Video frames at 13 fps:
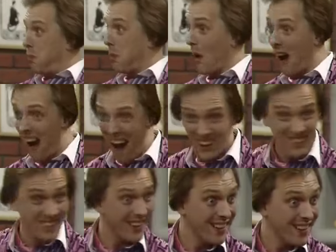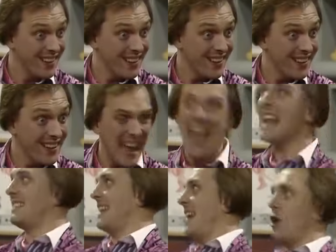what?
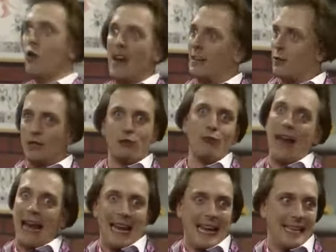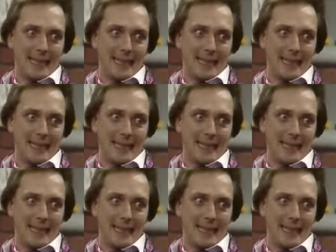Eddie, your ignorance really